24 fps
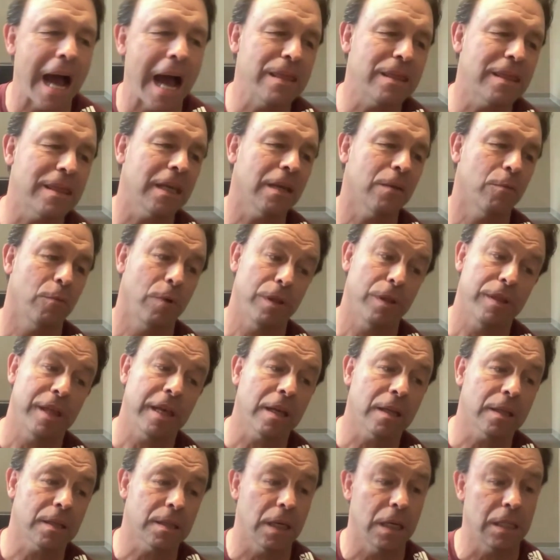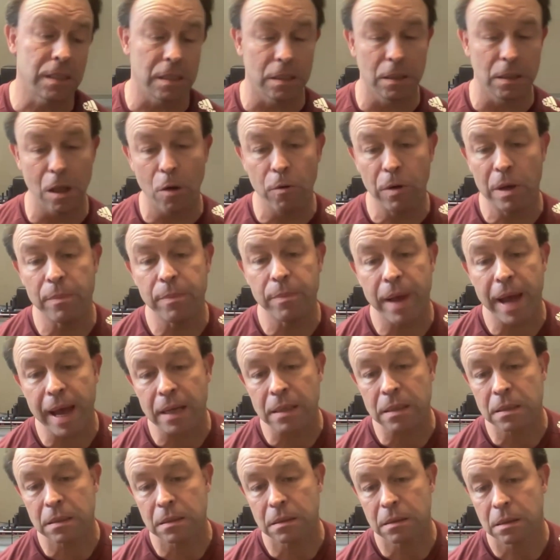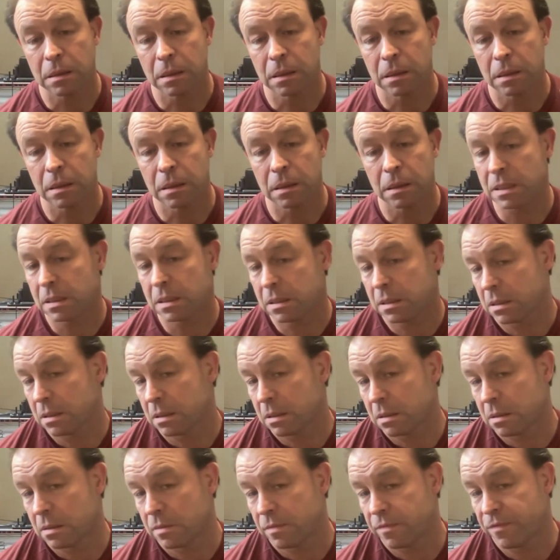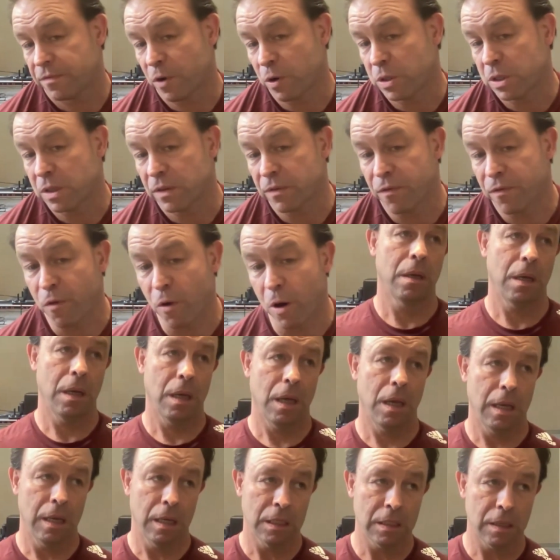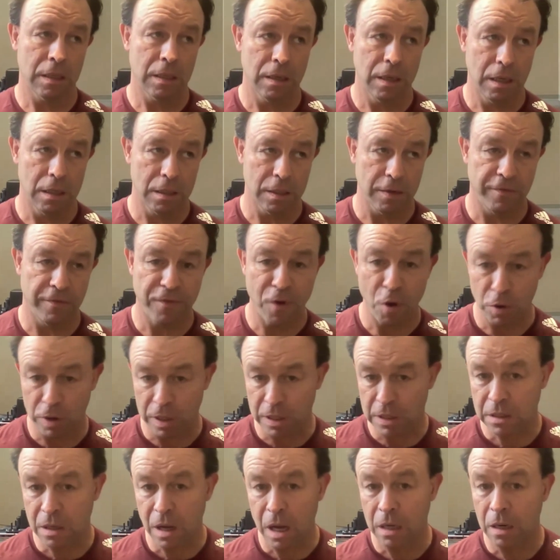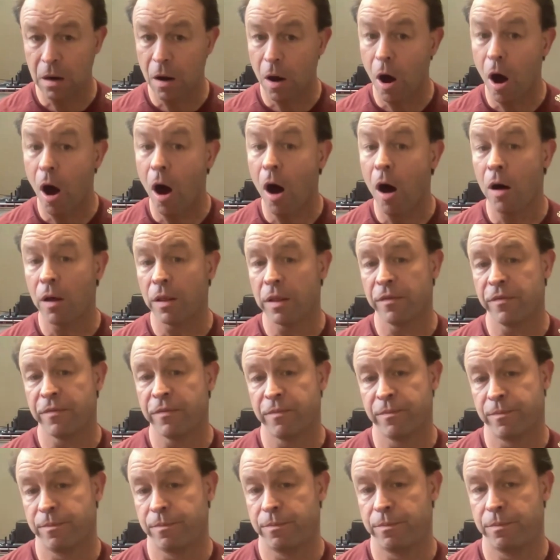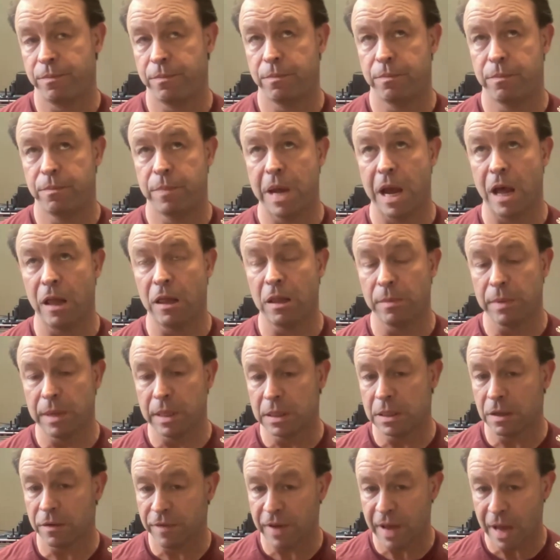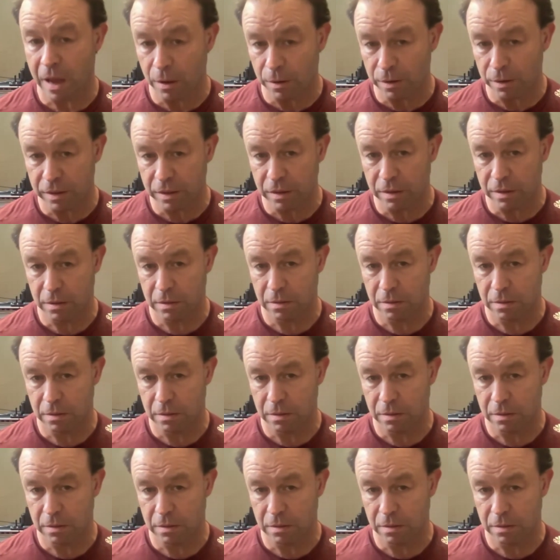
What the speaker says: I think it's low impact. That's first, and it's a focus on all the elements of health.